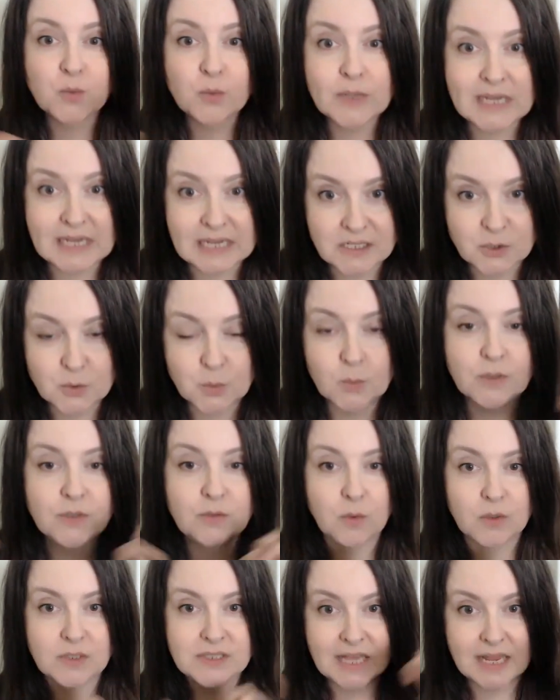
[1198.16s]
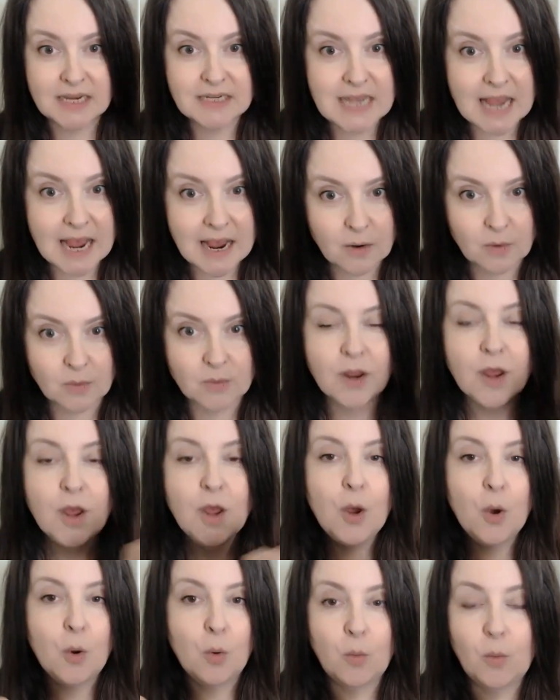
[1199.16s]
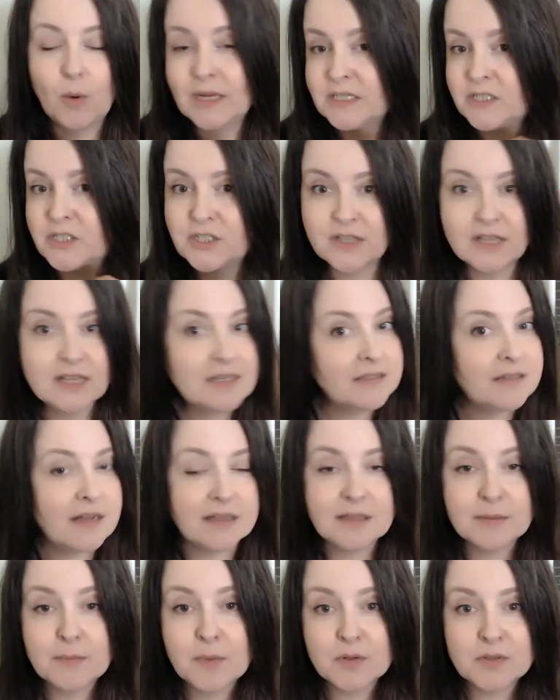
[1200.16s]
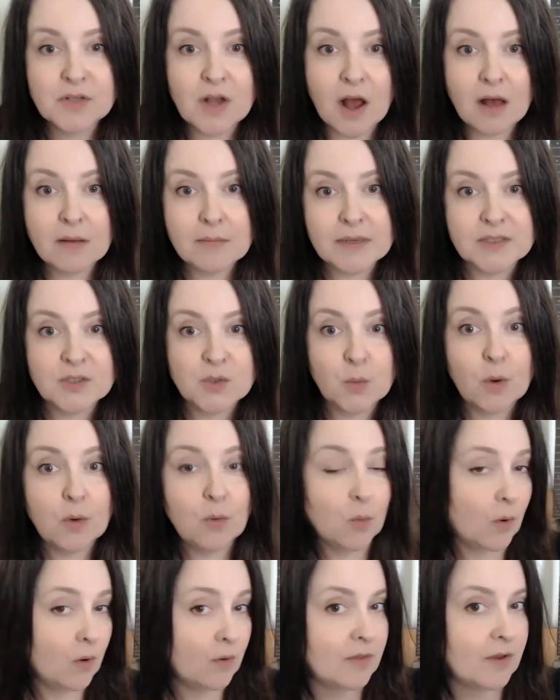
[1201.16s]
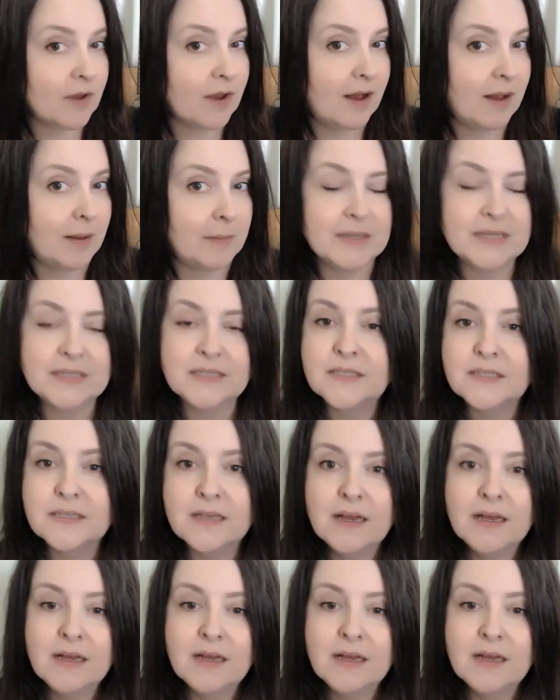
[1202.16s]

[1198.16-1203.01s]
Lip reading: reach, what were sent out, which things got the most comments, what were the comments.